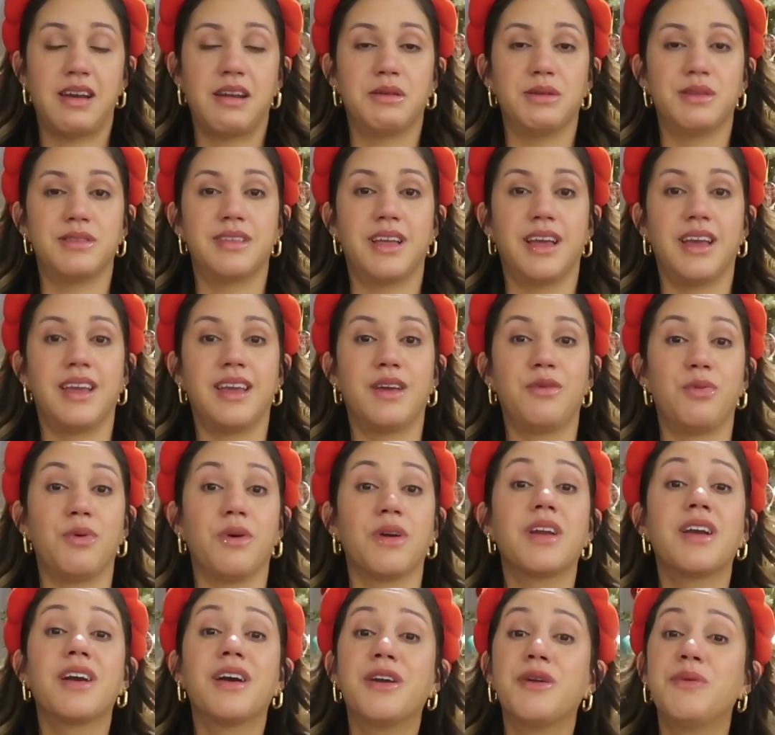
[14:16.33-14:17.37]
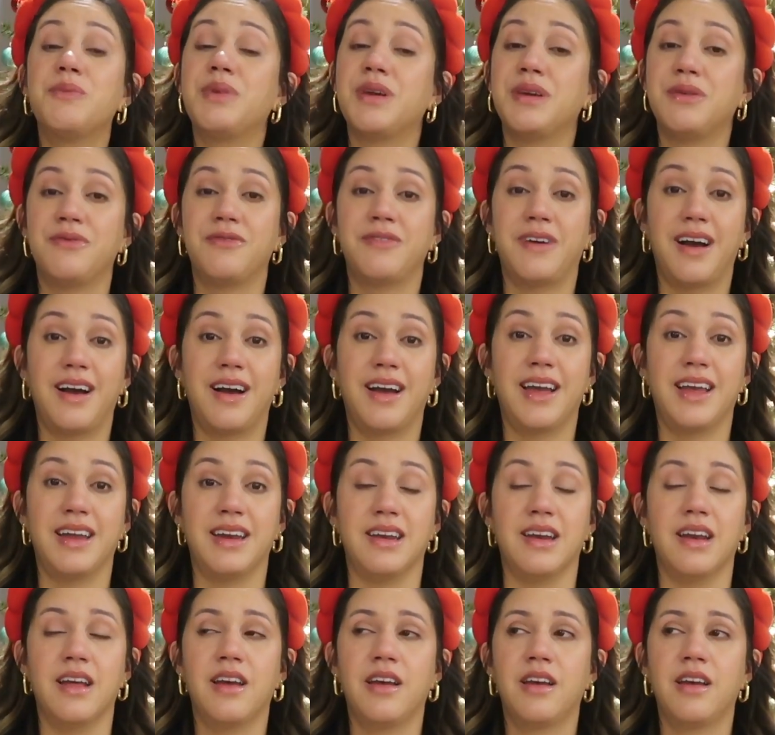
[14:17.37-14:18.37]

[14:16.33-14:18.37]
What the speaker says: I was like, we're going to be fine.